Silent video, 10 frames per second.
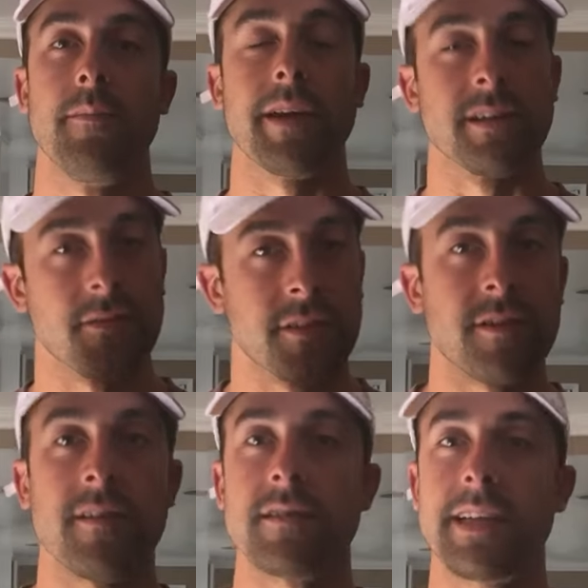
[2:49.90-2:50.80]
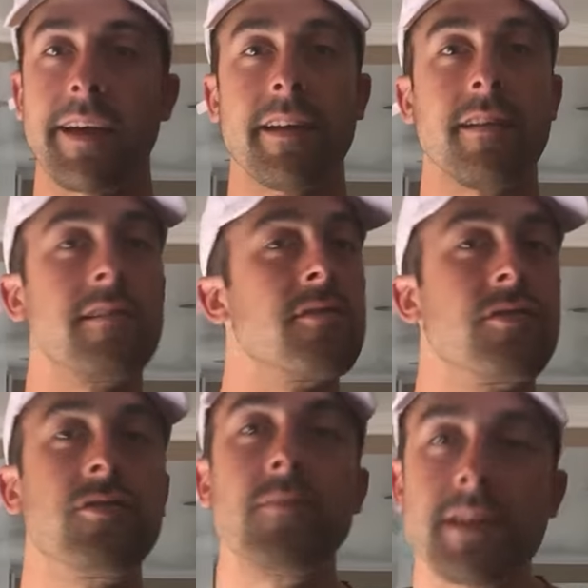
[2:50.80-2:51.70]
Because if you start taking
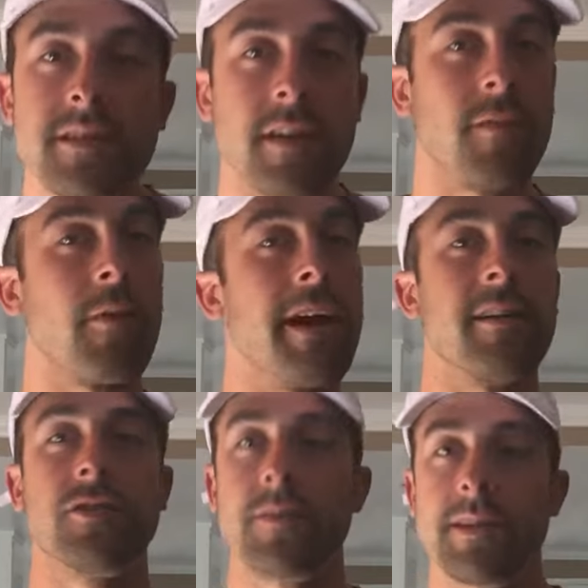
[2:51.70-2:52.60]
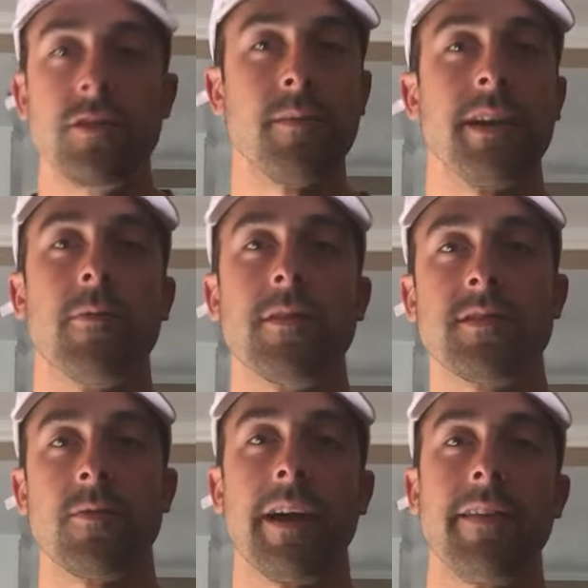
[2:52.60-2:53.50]
too much stuff away or trimming too many words
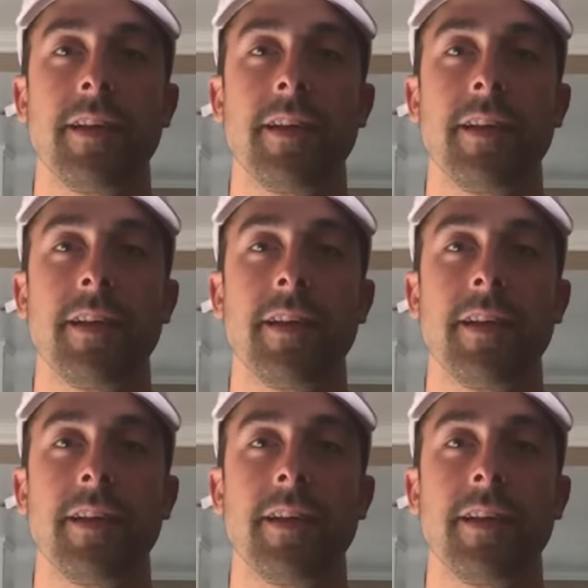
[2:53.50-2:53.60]
away,